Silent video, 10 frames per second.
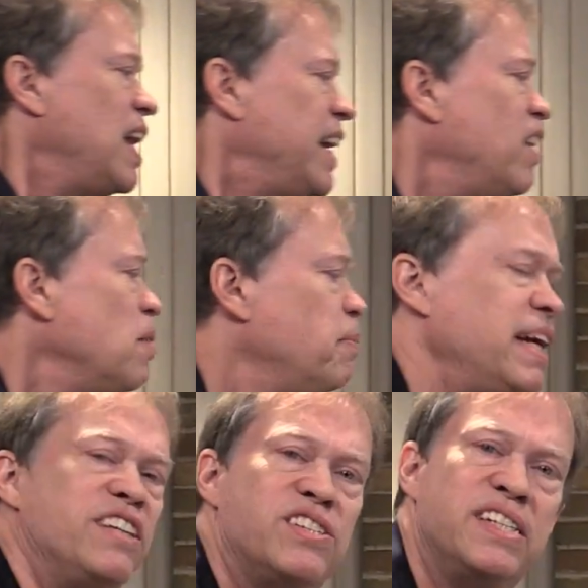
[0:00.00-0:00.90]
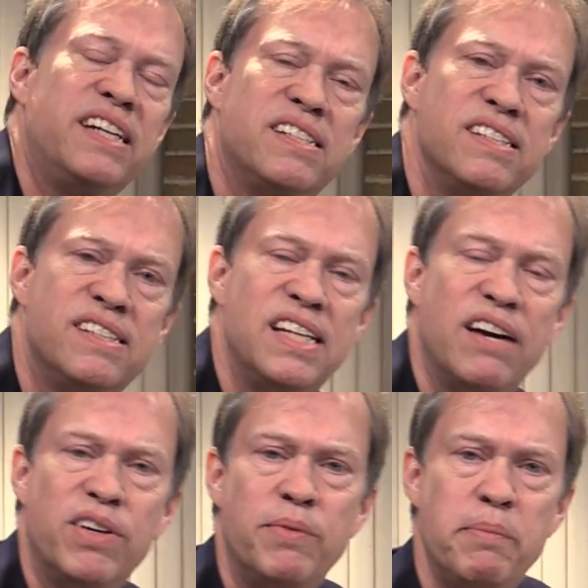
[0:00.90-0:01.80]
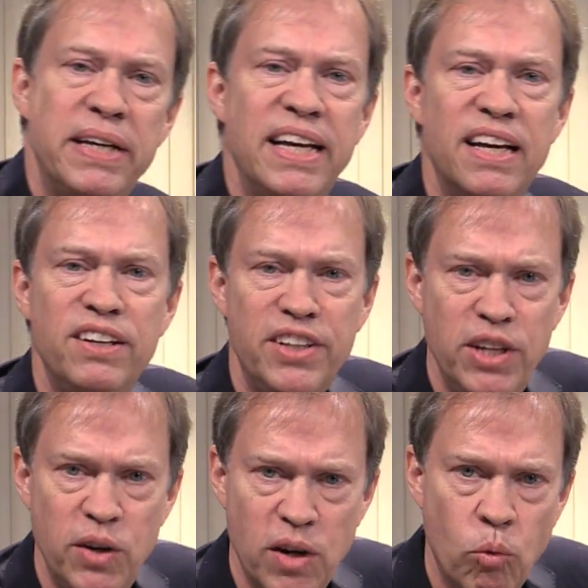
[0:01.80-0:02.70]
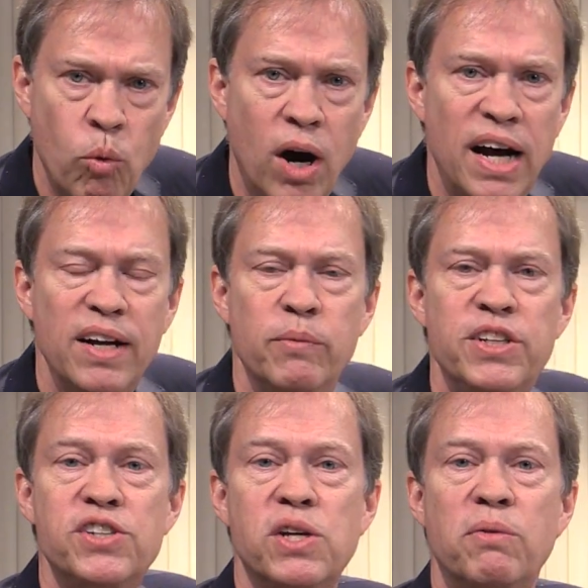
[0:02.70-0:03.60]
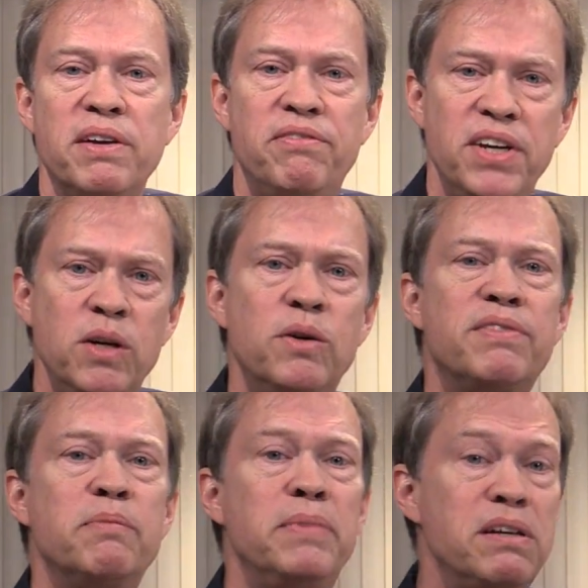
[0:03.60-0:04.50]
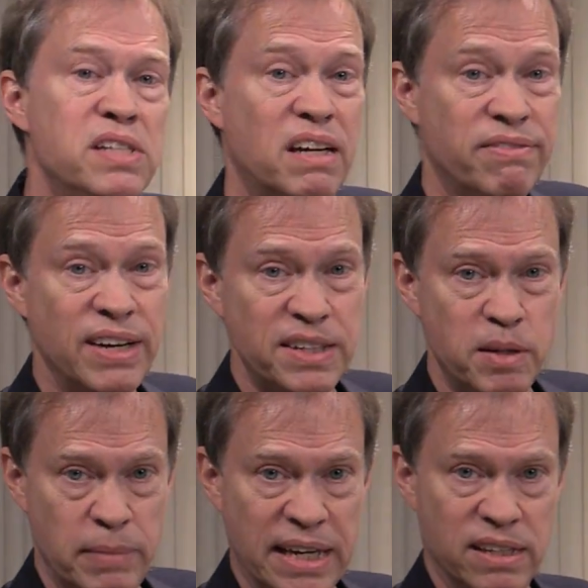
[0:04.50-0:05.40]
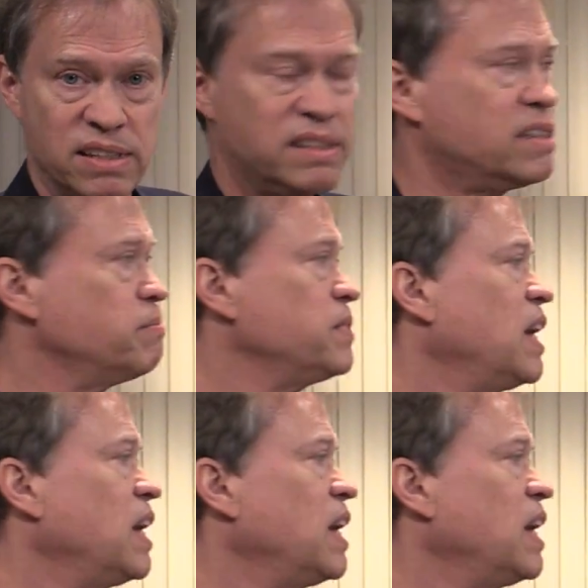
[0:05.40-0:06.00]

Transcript: Here on page 6 and 7, we begin Unit 1, which is a review of the music fundamentals.